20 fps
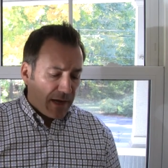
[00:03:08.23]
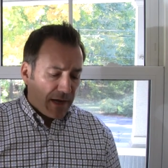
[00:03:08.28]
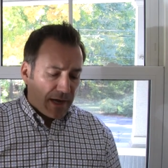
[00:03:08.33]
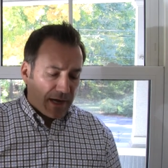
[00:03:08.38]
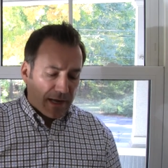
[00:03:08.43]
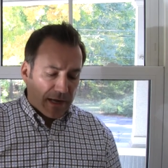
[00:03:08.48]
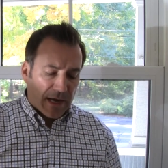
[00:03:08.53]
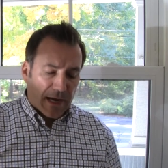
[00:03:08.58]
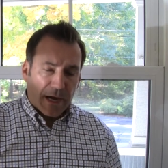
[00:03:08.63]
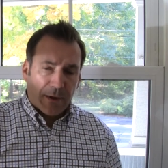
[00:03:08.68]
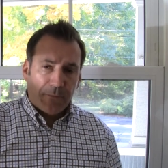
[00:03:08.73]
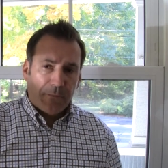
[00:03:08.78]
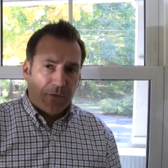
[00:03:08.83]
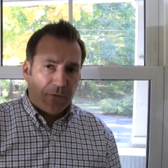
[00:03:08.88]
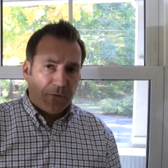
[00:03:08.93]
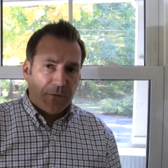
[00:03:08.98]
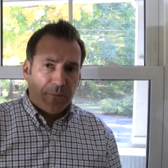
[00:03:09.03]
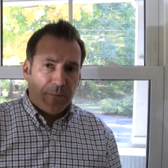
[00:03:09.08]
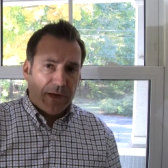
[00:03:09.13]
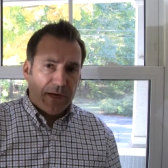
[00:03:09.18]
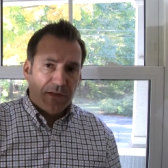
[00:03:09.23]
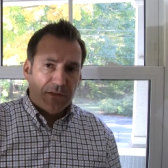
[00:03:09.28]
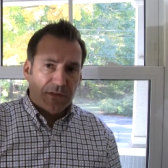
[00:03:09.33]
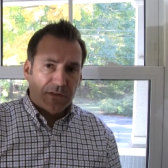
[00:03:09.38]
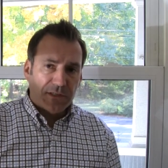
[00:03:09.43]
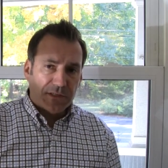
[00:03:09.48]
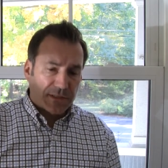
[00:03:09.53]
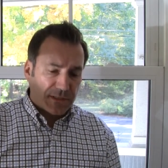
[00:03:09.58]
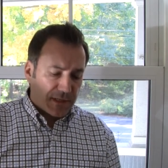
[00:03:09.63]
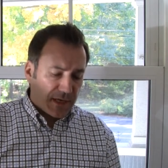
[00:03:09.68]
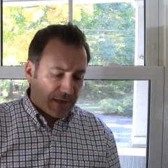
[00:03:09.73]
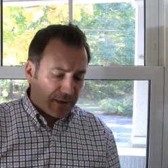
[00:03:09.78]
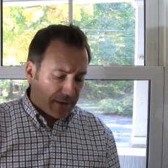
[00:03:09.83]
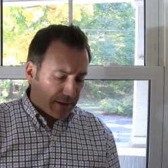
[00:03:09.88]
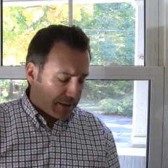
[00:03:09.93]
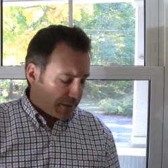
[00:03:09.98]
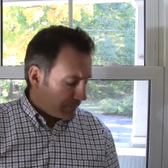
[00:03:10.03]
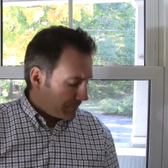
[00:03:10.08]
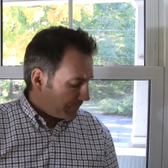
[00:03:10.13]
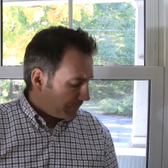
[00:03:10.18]
and 3 pages is
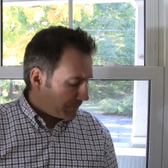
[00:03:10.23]
nothing.